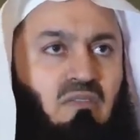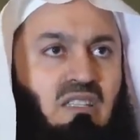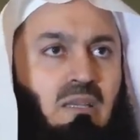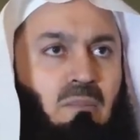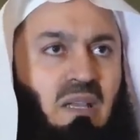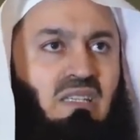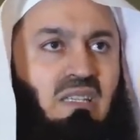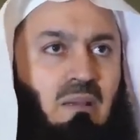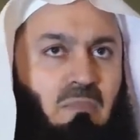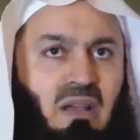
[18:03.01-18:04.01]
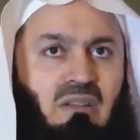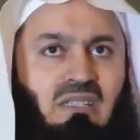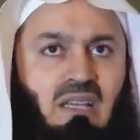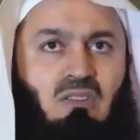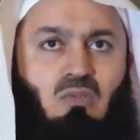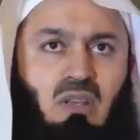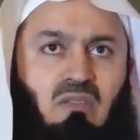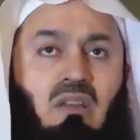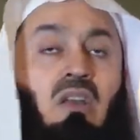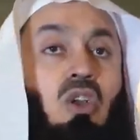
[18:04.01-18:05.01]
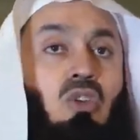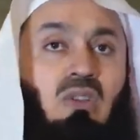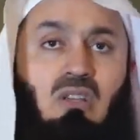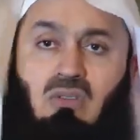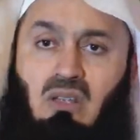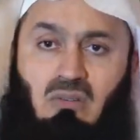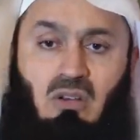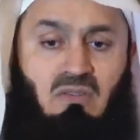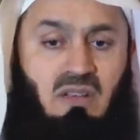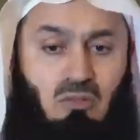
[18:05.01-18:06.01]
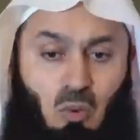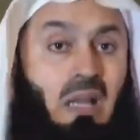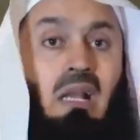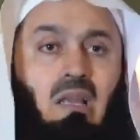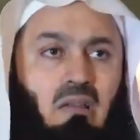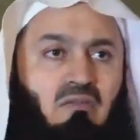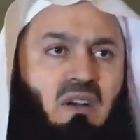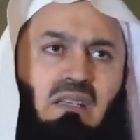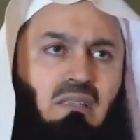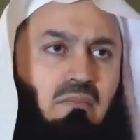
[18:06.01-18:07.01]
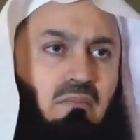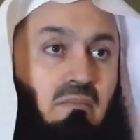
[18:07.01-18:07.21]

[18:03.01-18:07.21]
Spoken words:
If it's a pest and a parasite or whatever, you need to get rid of it quickly, fast.